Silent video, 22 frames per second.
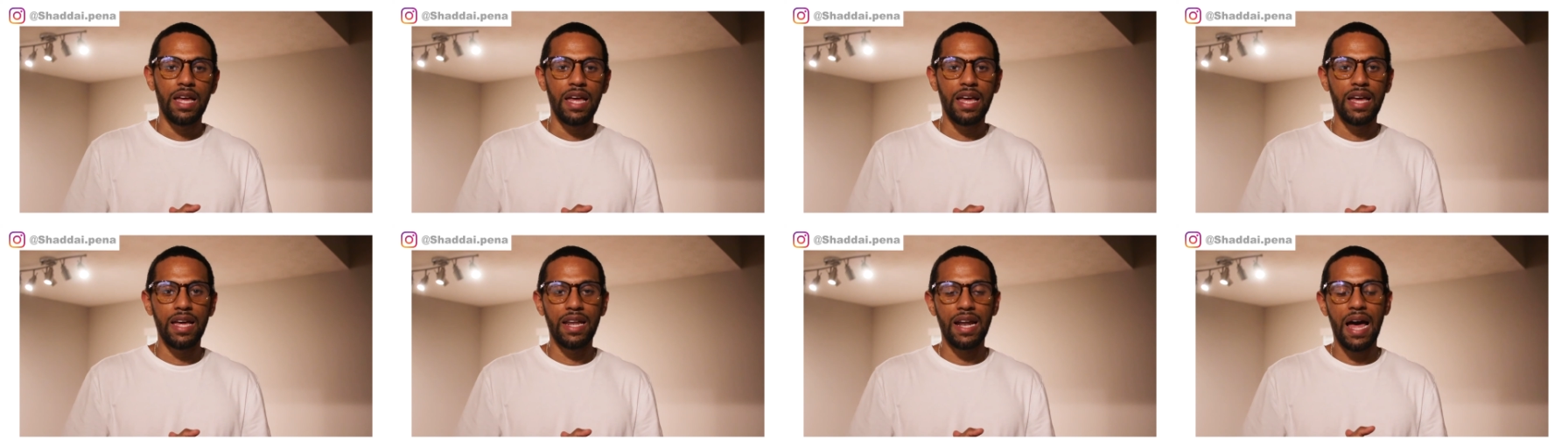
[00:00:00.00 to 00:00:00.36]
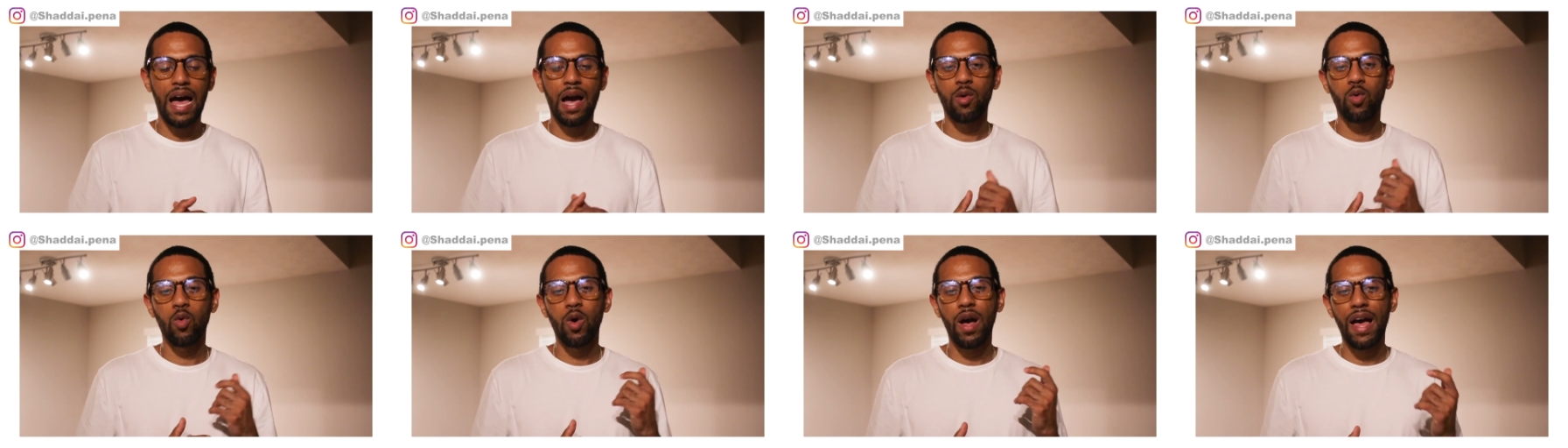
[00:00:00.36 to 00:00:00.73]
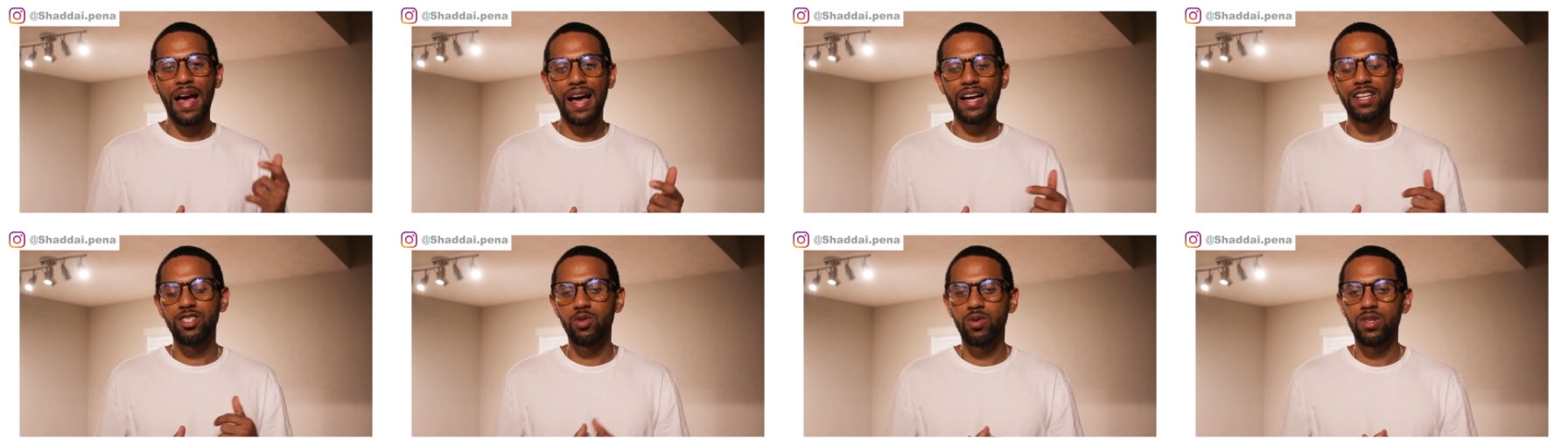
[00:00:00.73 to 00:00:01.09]
and I will
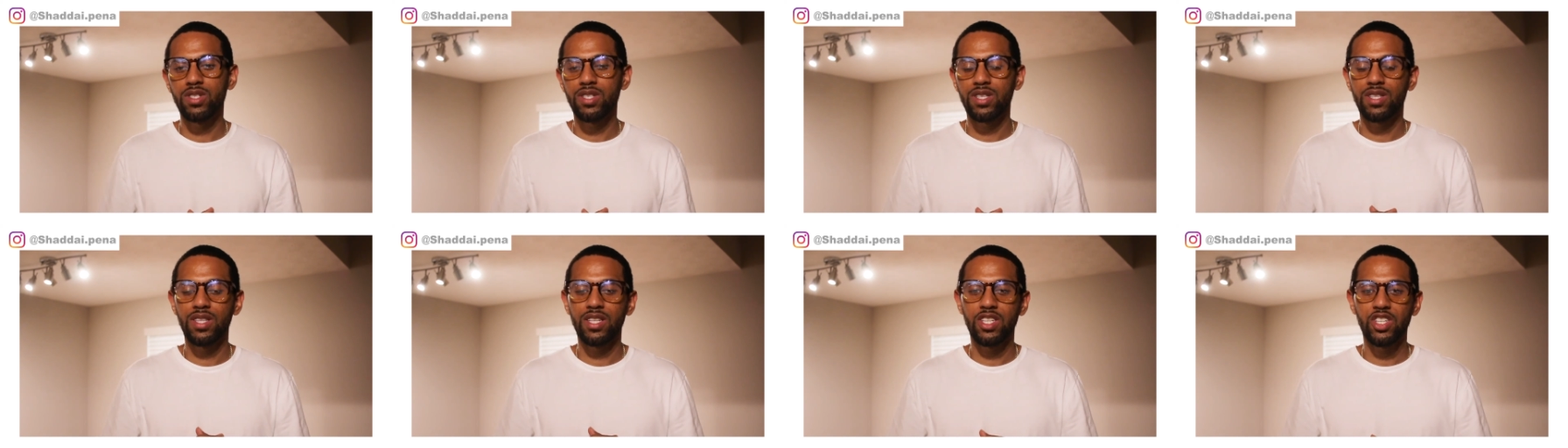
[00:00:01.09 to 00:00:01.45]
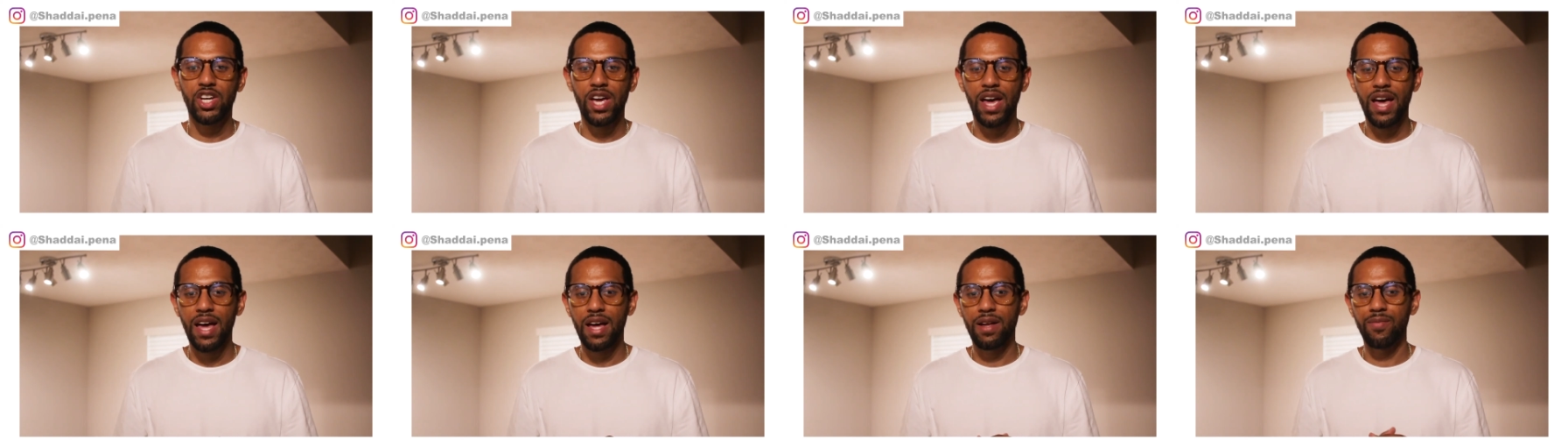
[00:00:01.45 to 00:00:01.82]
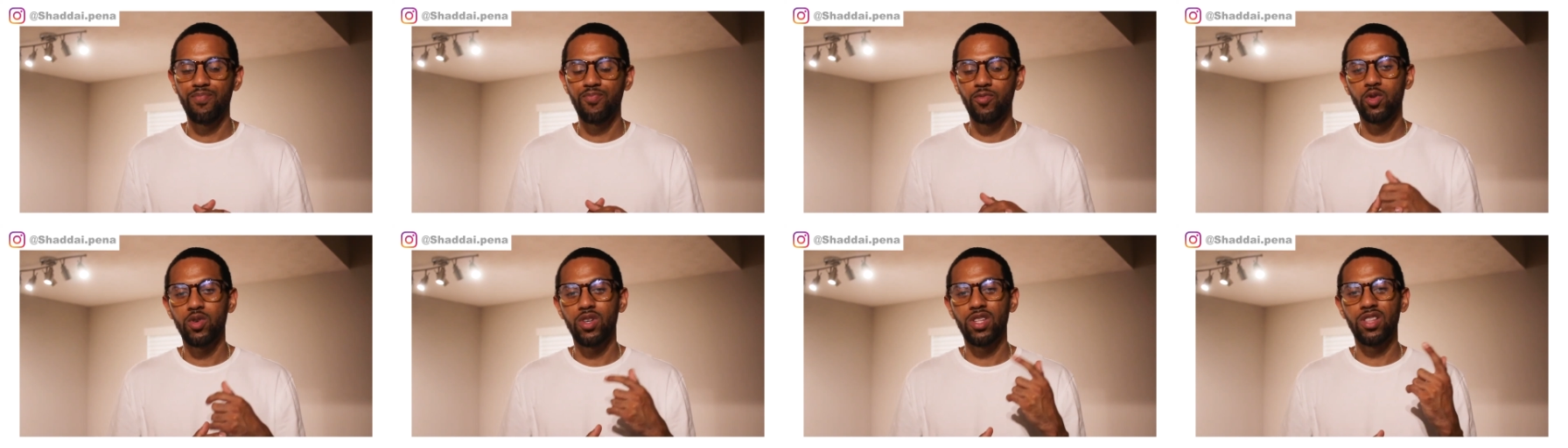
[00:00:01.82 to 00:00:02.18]
add you into the
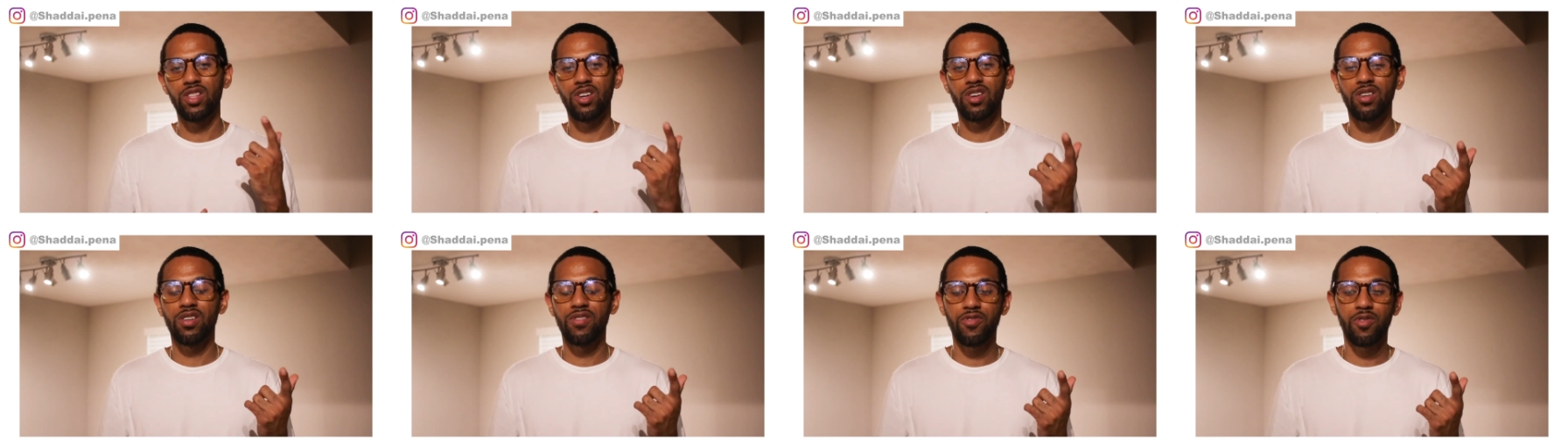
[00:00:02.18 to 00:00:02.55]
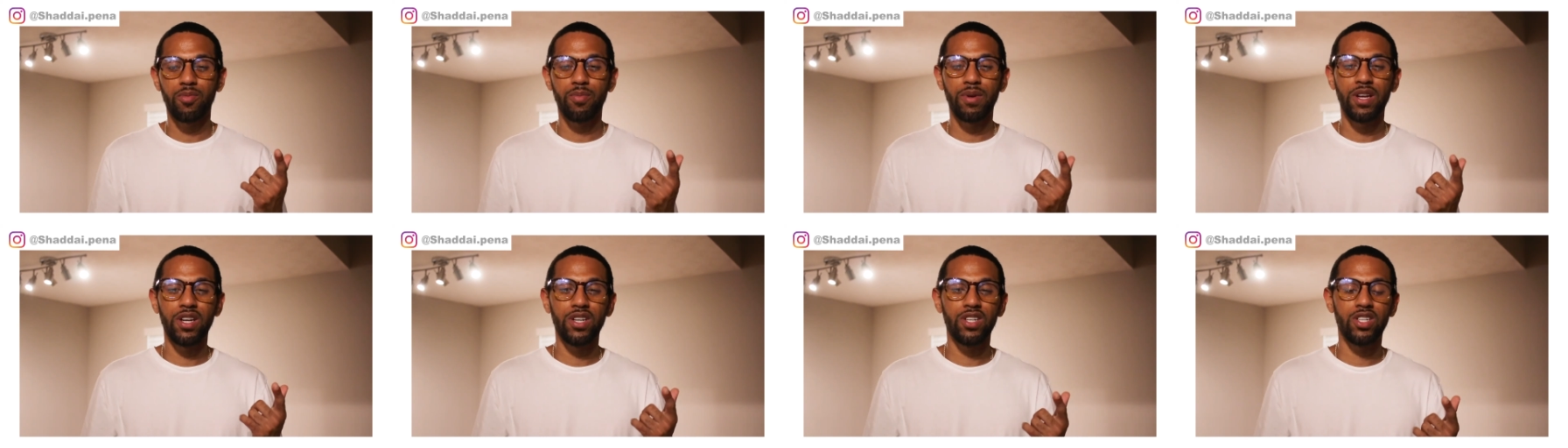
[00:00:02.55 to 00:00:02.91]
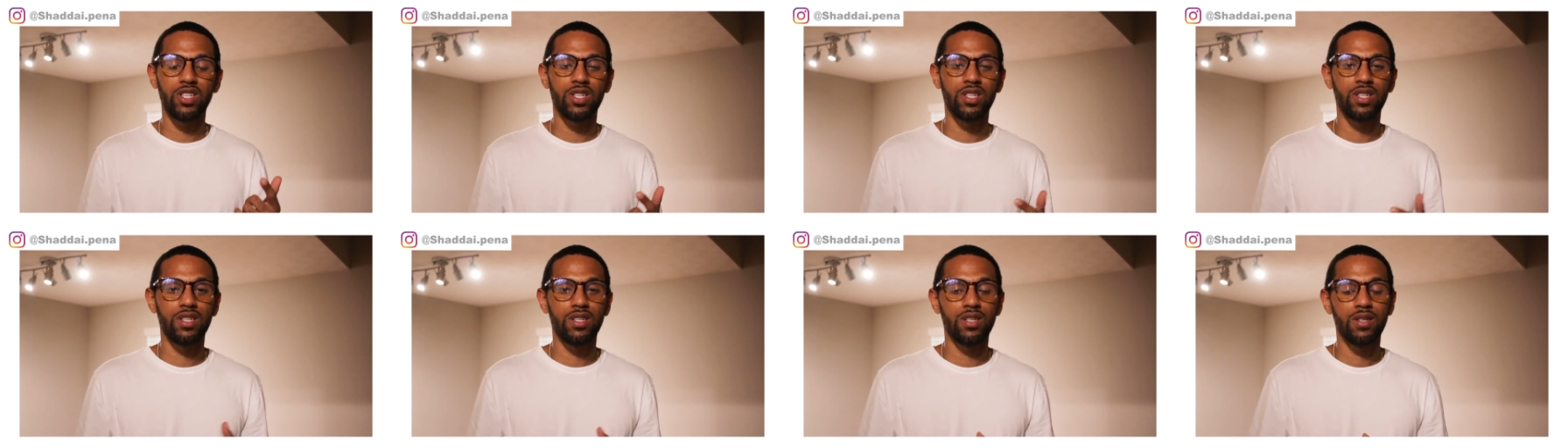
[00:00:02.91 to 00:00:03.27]
chat. You can learn
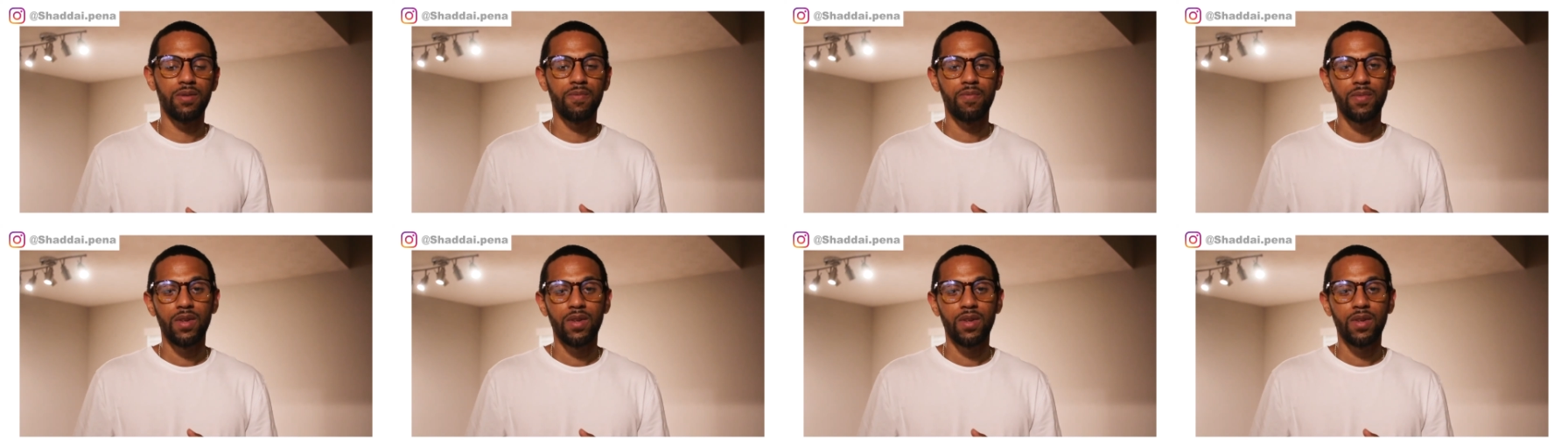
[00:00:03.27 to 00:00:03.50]
information.